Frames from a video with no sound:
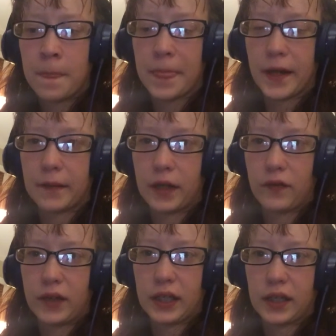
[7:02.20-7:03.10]
Now I'm getting
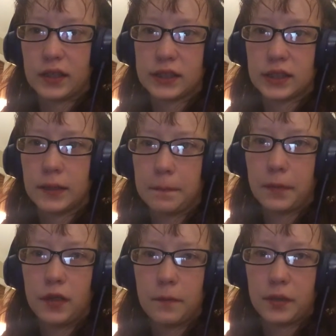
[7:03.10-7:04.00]
ready to go to sleep,
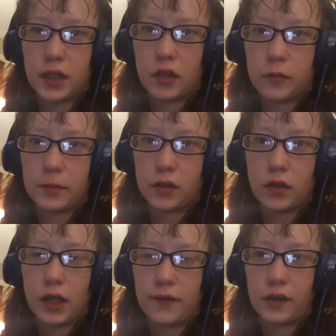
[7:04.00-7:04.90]
but I hope you all
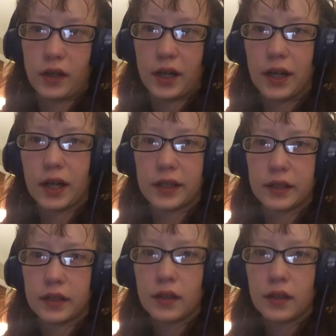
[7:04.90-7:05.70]
have a great night,